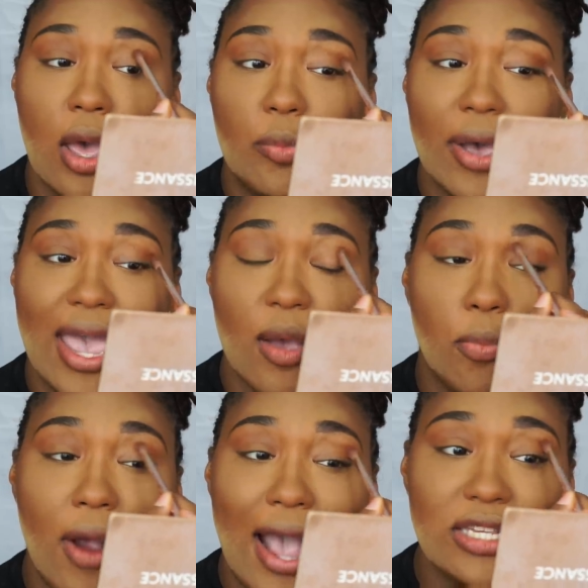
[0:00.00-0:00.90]
But in
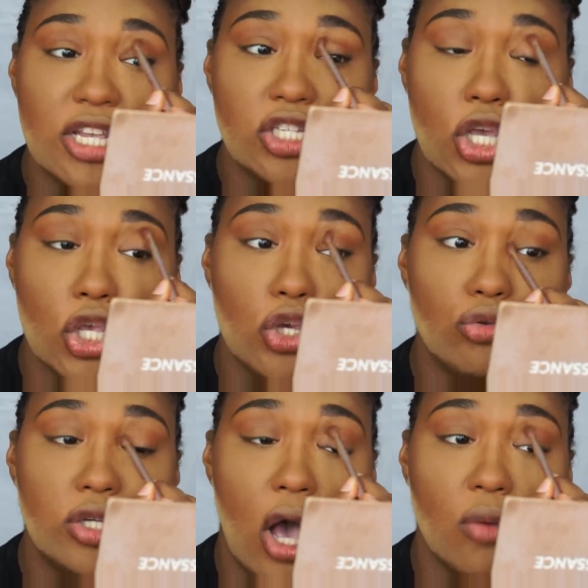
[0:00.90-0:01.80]
practice, you
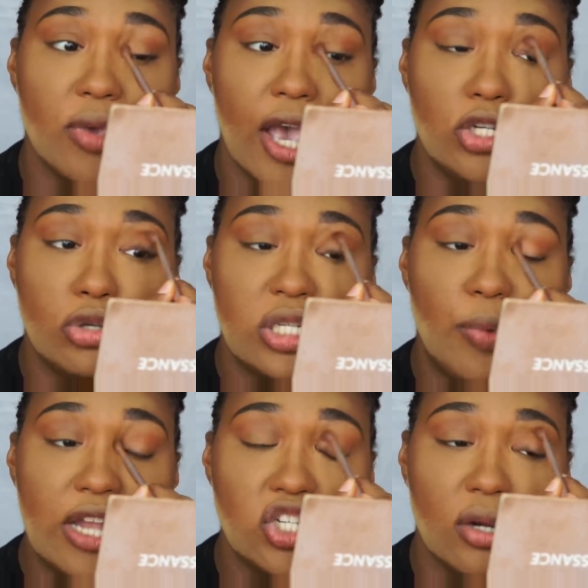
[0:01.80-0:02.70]
don't, because you
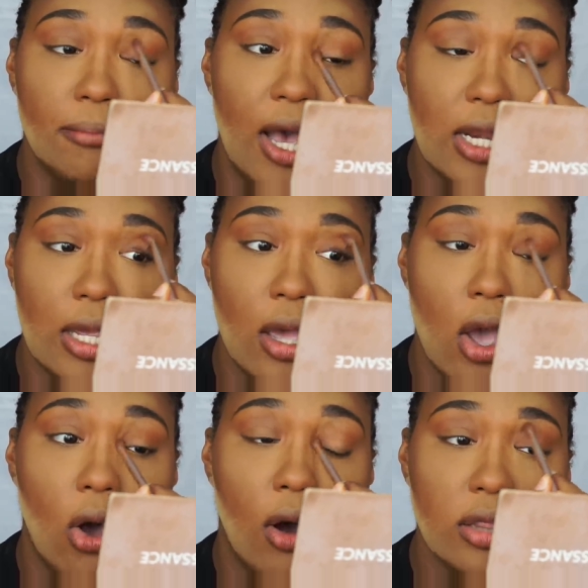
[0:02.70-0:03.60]
spend your money
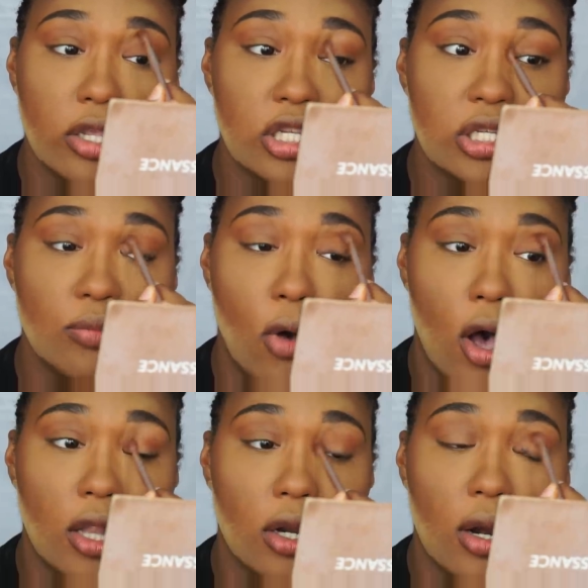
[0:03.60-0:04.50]
on the
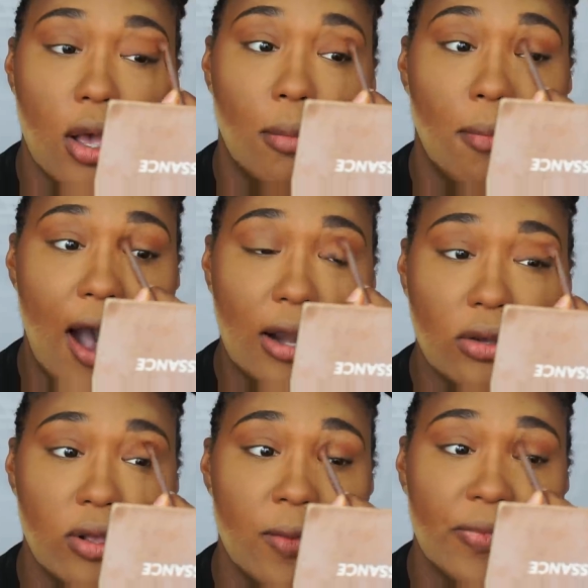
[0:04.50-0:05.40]
smaller model.
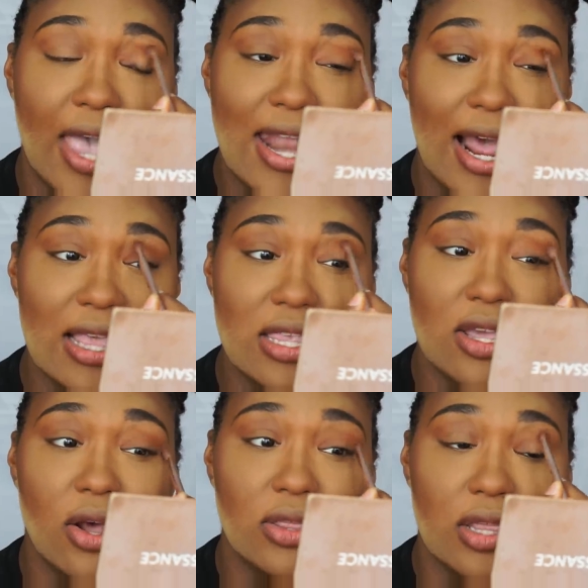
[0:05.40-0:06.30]
And I, you
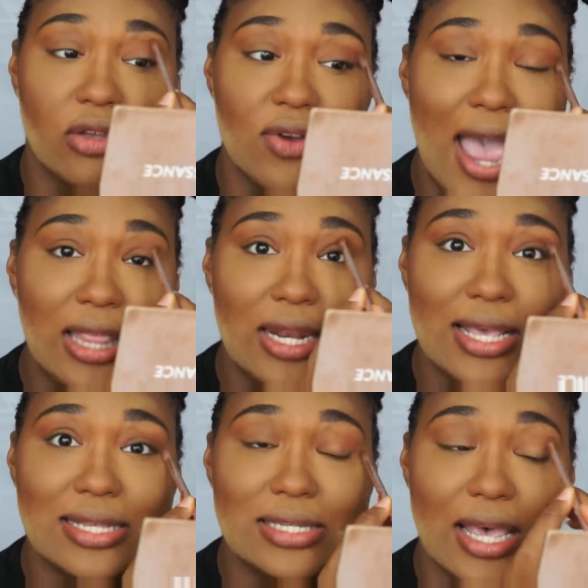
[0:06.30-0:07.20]
know, the reality
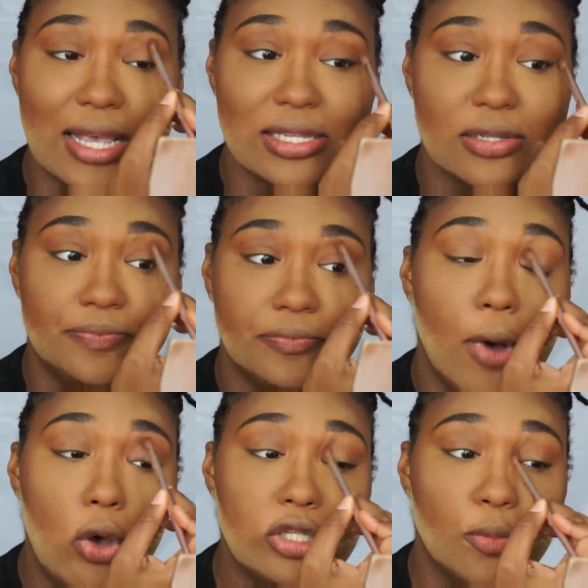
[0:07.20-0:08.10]
is this.
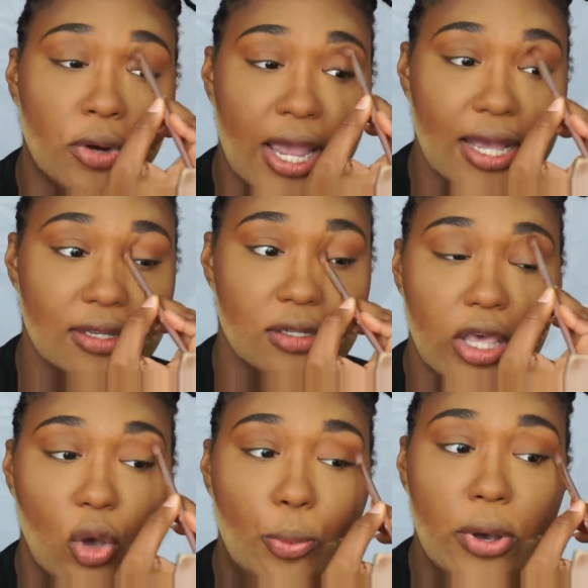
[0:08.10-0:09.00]
Most brands,
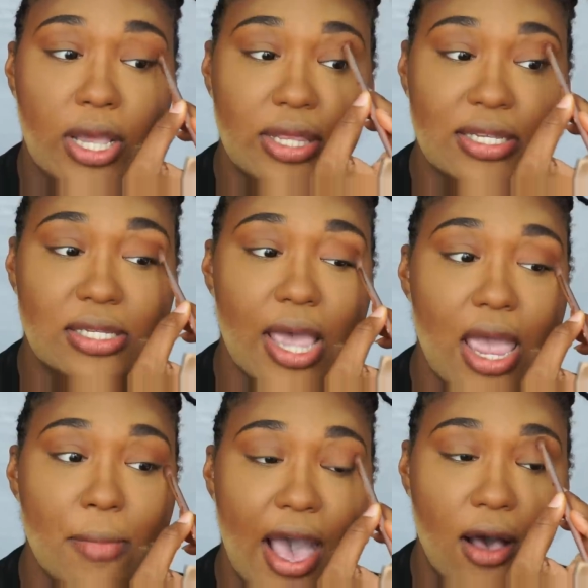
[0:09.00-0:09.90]
they'll put the
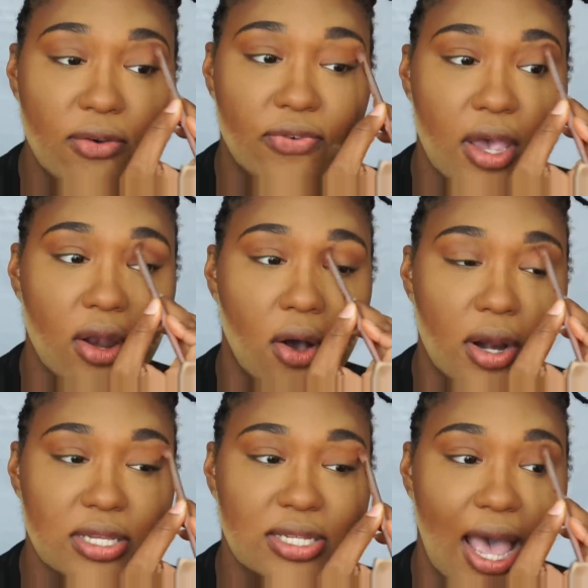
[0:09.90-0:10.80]
same outfit on
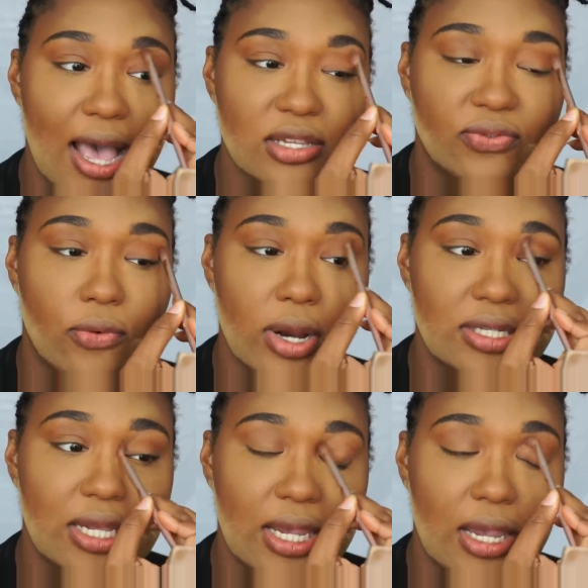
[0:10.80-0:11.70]
a size
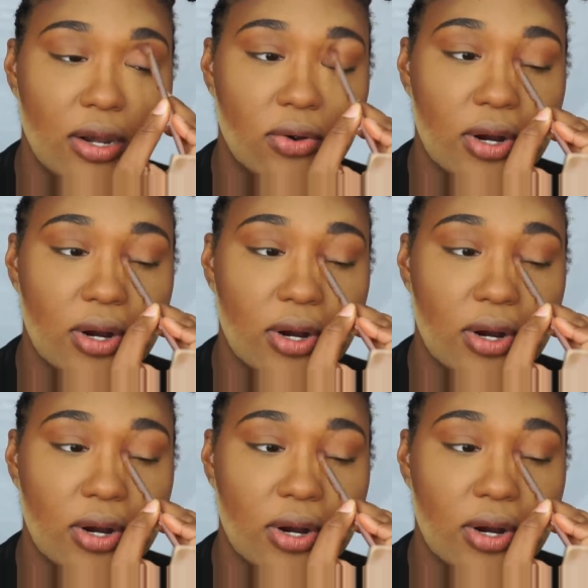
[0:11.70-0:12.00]
14